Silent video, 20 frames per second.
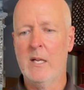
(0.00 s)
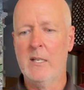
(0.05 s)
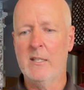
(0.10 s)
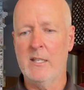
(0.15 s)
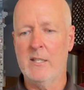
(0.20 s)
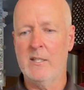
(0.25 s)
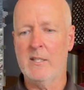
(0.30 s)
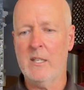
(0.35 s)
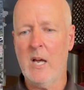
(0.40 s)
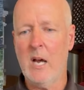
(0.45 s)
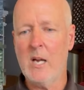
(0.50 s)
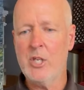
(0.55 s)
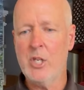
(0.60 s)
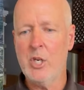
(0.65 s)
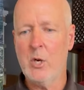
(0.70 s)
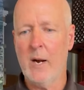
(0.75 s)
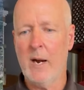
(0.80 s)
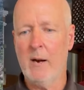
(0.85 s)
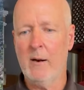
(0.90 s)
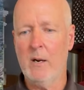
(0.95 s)

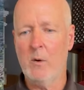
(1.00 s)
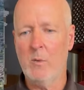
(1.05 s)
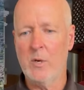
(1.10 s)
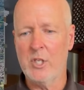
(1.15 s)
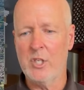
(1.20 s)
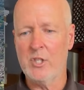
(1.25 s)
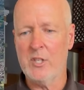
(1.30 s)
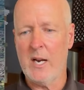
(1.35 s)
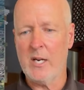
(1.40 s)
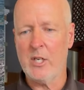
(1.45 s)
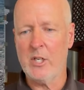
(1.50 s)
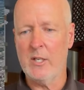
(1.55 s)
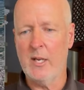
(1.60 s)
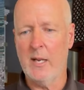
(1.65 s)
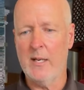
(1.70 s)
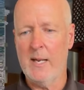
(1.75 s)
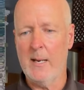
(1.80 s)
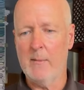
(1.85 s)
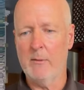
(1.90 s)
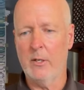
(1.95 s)
Testaccio area, which is actually a
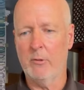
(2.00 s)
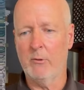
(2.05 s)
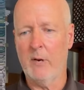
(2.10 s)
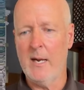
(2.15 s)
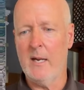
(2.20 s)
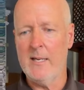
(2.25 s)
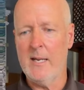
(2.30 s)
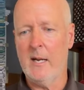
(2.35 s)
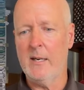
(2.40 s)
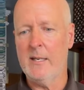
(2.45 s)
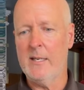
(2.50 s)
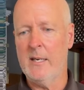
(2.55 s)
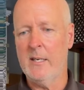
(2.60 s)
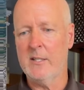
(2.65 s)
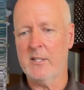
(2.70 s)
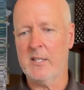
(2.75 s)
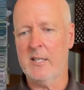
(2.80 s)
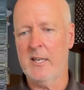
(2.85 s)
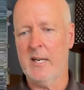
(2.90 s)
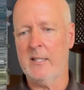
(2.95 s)
neighborhood right down here.
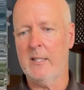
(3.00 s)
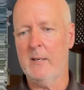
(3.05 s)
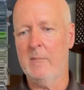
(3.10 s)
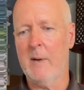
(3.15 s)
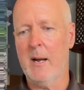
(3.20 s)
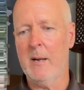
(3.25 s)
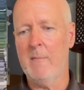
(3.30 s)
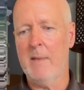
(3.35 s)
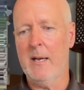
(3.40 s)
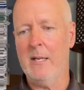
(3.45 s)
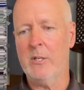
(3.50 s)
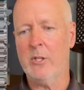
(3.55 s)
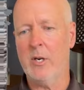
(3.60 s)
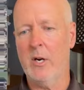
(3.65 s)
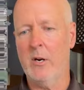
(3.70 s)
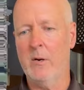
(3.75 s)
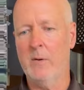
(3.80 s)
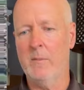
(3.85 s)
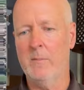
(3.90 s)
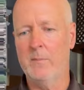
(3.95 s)
It's connected by
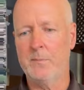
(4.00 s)
Metro.